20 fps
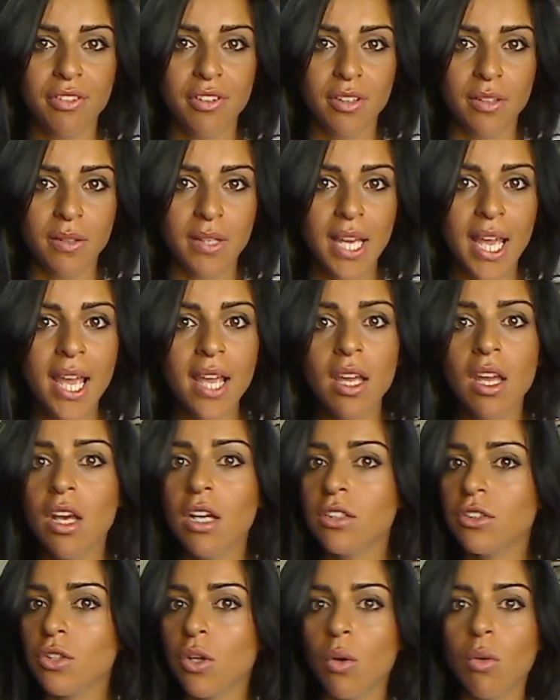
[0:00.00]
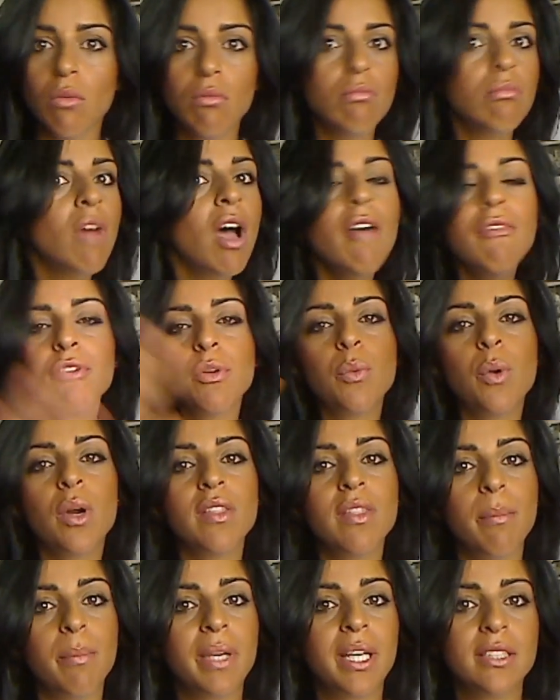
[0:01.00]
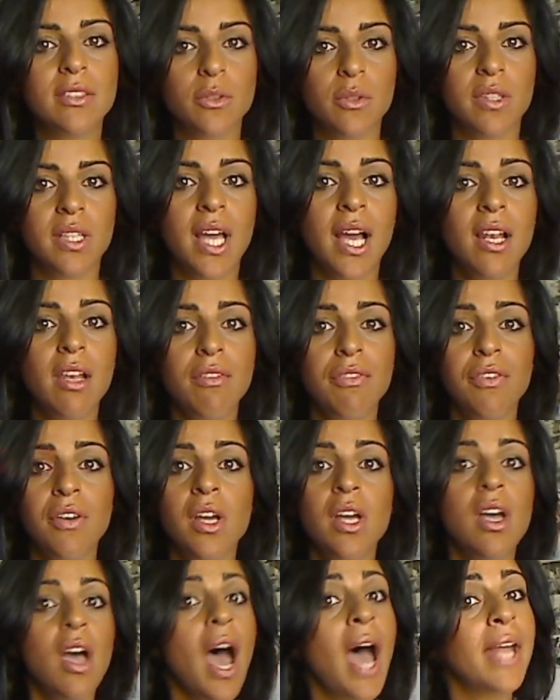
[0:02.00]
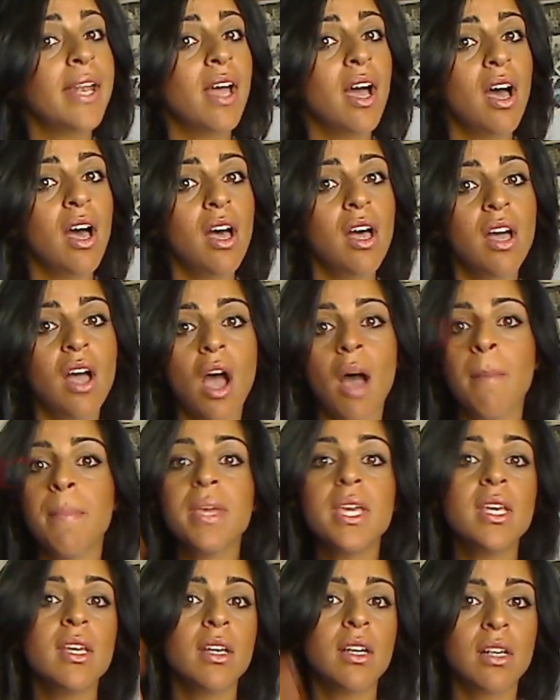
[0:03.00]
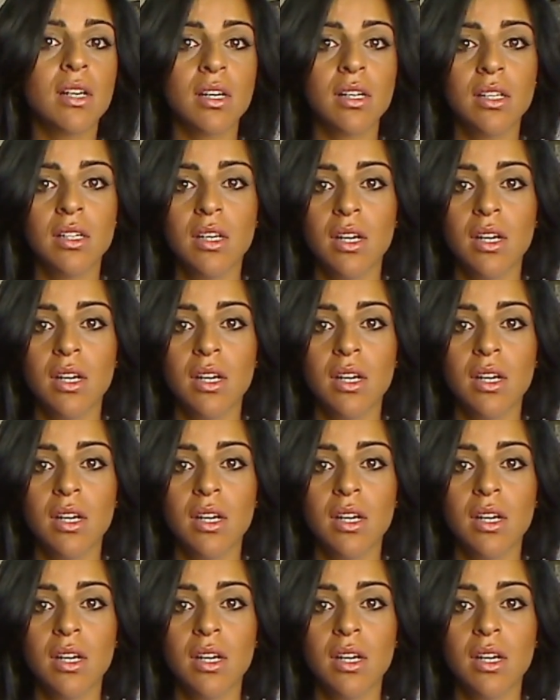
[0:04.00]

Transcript: Okay? So every word that begins with an alif, ana, amir,